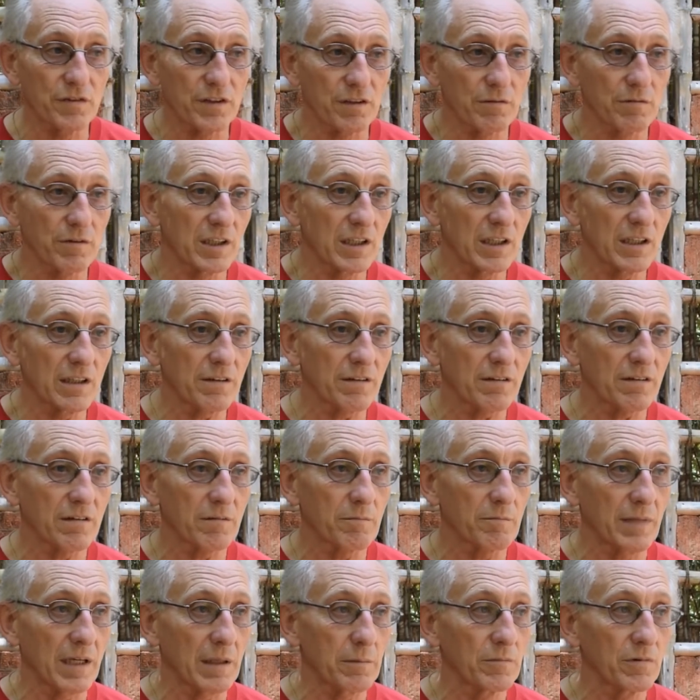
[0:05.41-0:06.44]
the world,
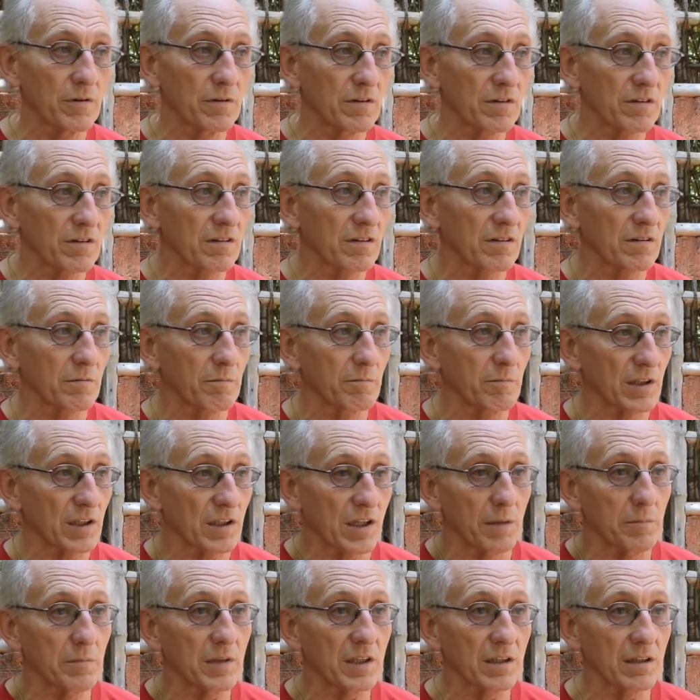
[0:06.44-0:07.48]
bamboo is
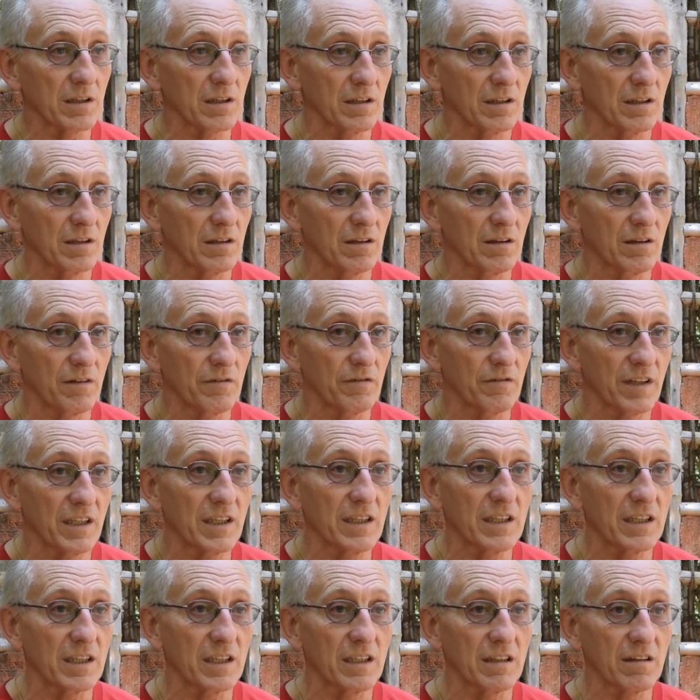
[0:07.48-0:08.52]
becoming a
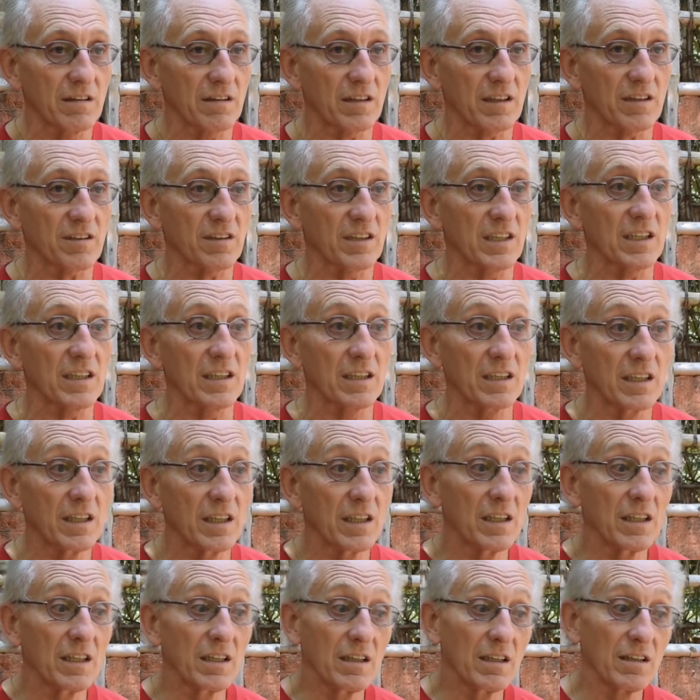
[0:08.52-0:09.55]
very interesting,
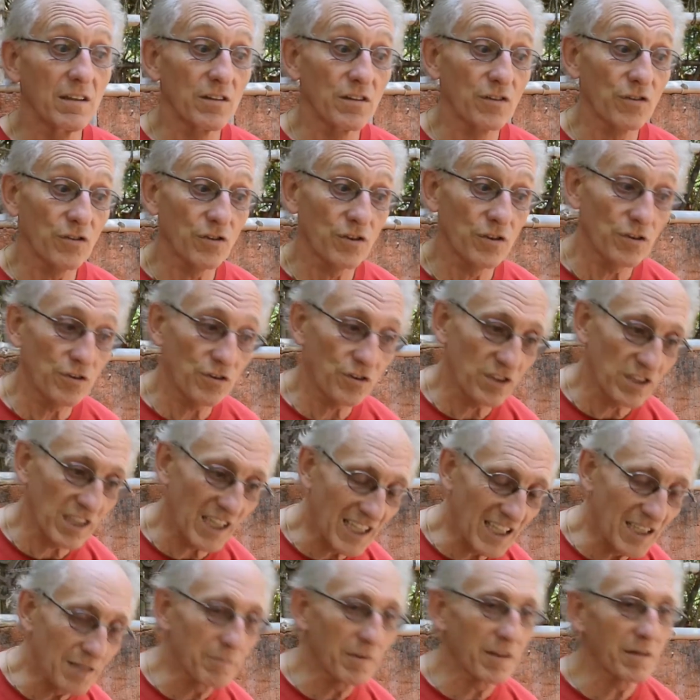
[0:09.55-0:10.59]

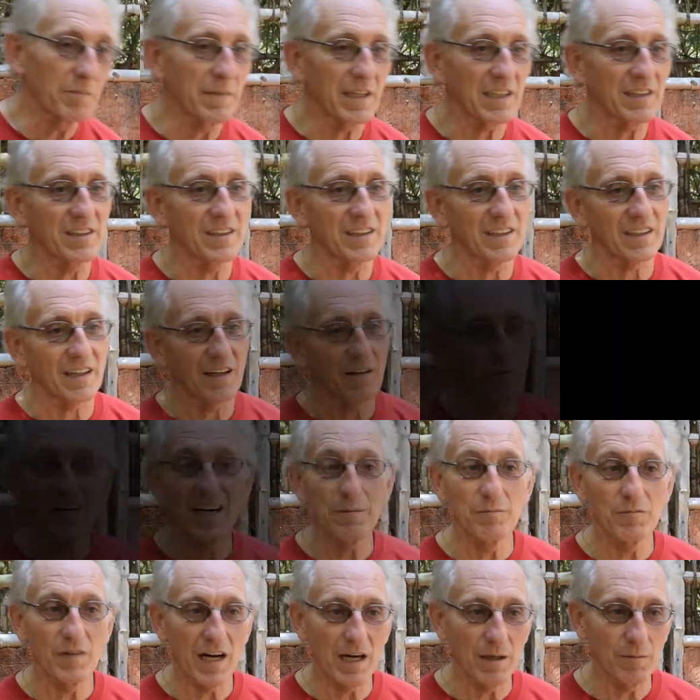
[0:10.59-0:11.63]
sustainable material.
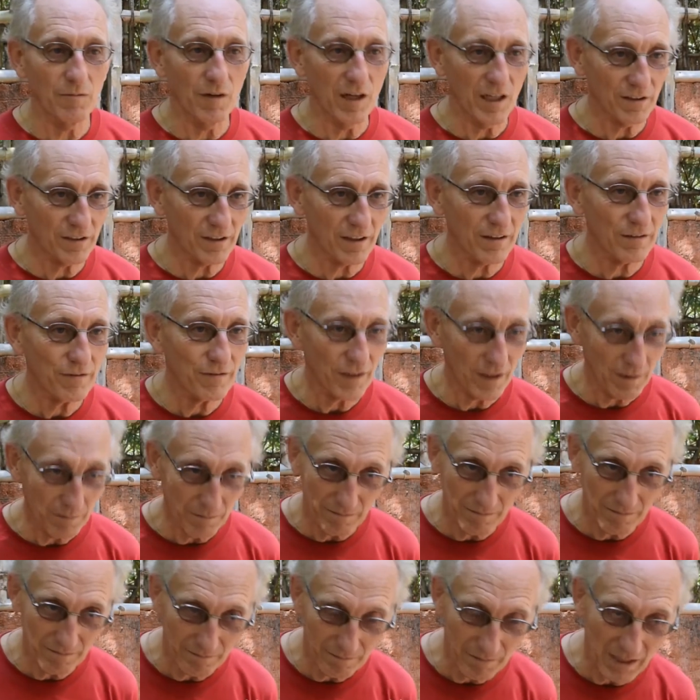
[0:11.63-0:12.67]
I'm Walter
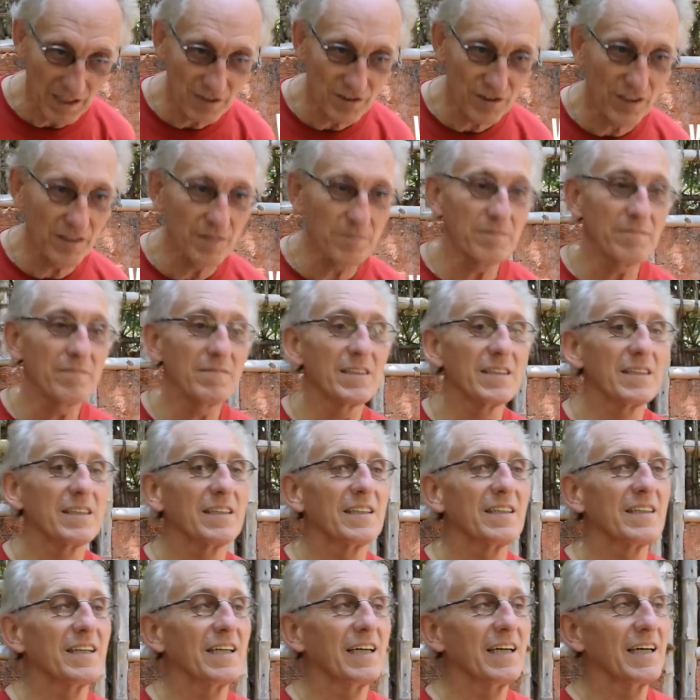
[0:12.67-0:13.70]
from Belgium,
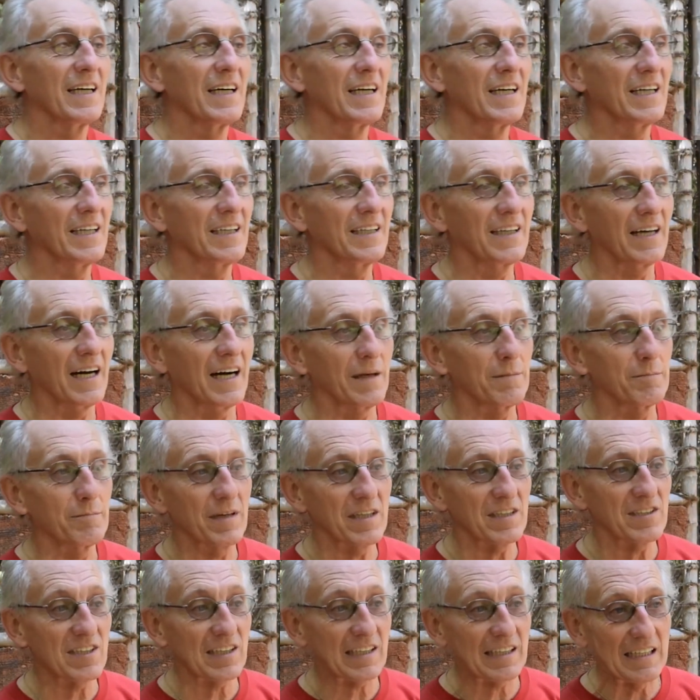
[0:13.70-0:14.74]
and I'm
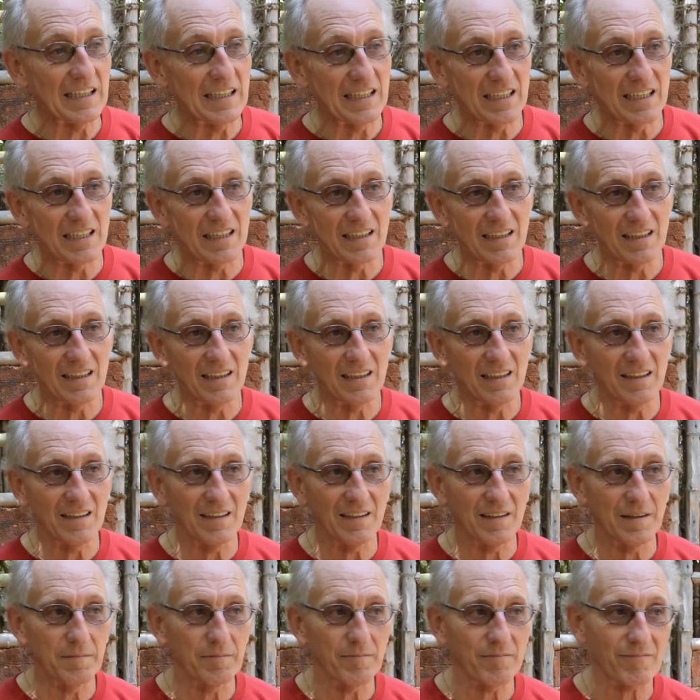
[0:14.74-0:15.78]
basically
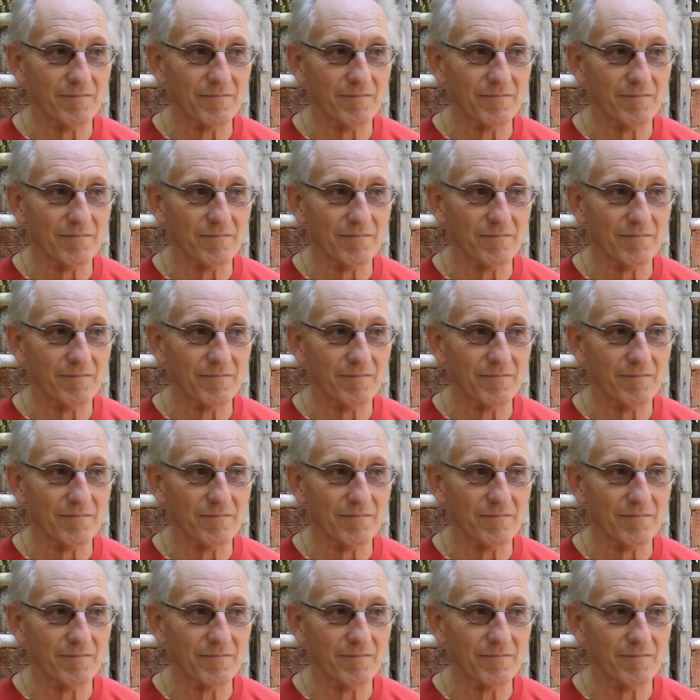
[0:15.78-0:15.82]
a